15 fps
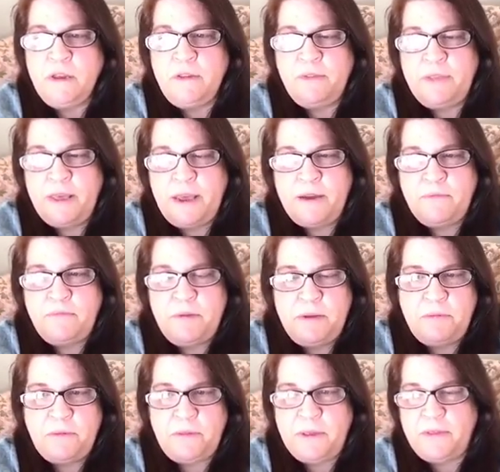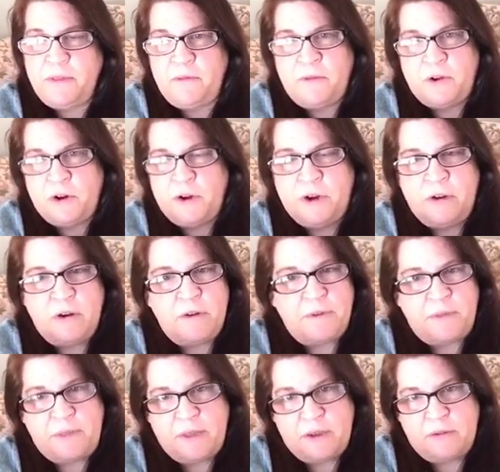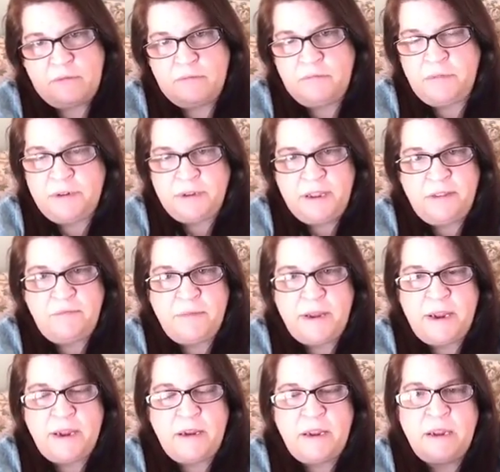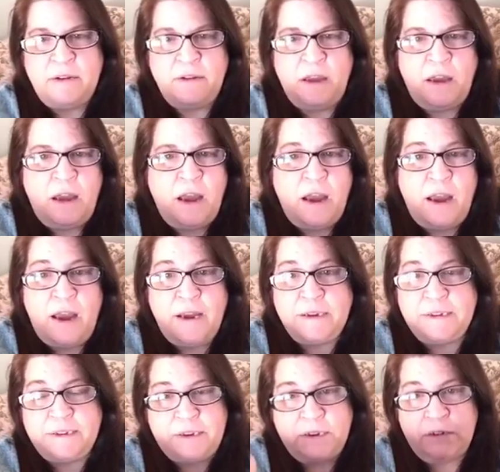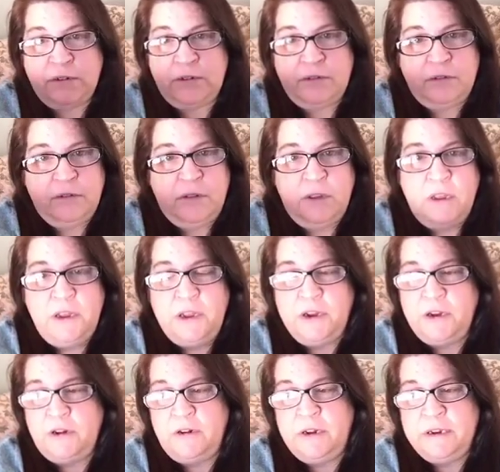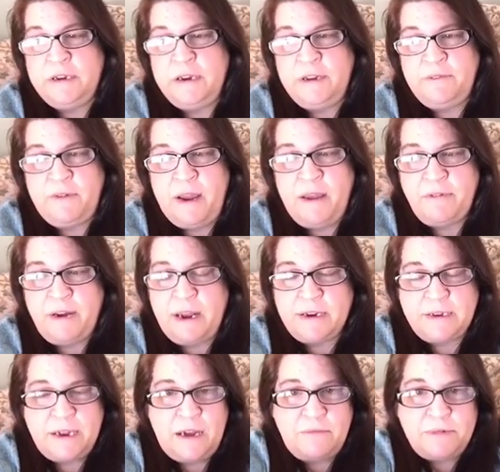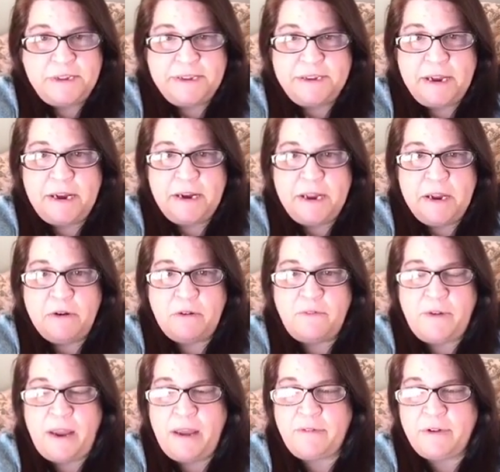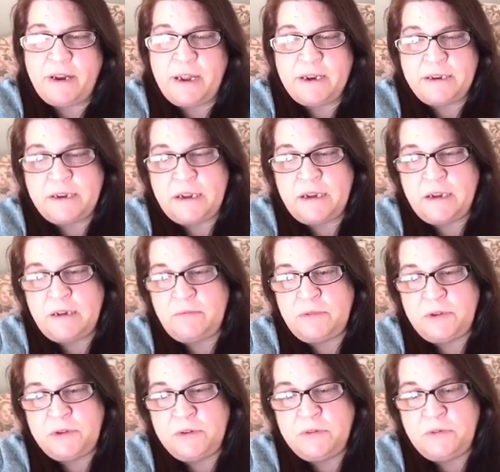that people think that we're going to know everything. Believe me, I still, and if I haven't had time to study, or if I haven't had time to